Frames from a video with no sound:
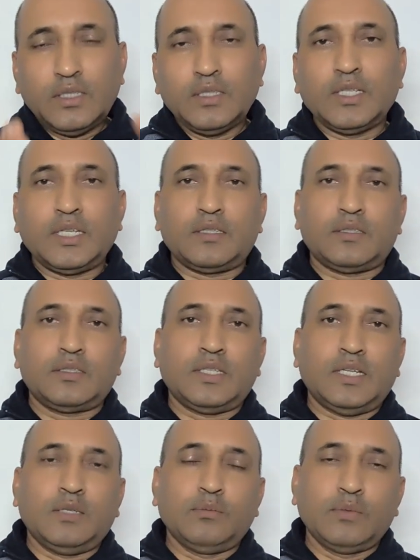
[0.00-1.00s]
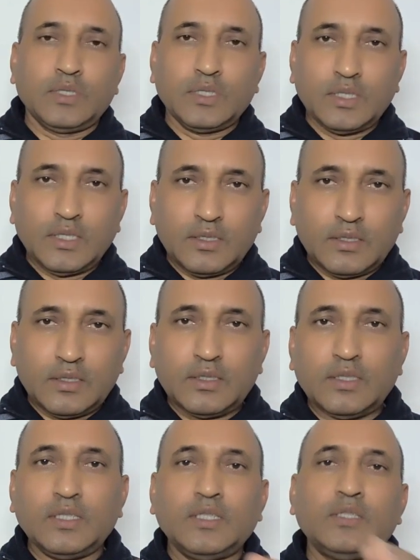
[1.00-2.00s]
Till that time,
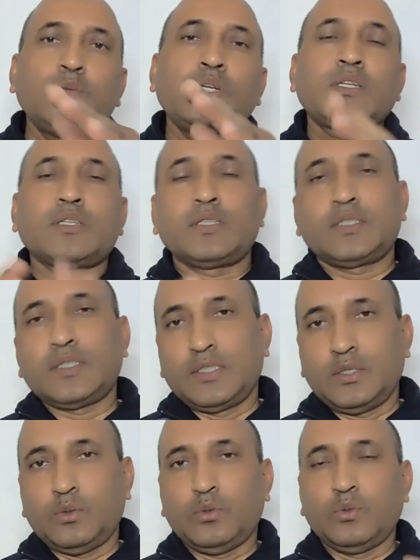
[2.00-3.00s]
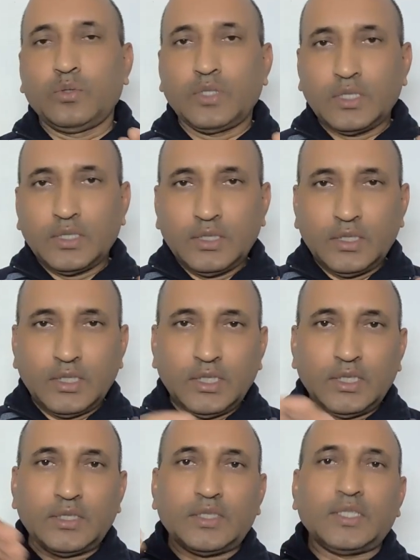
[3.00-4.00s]
it will continue in
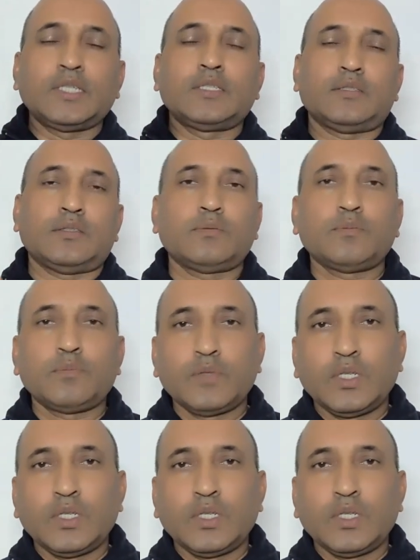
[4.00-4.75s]
a trend.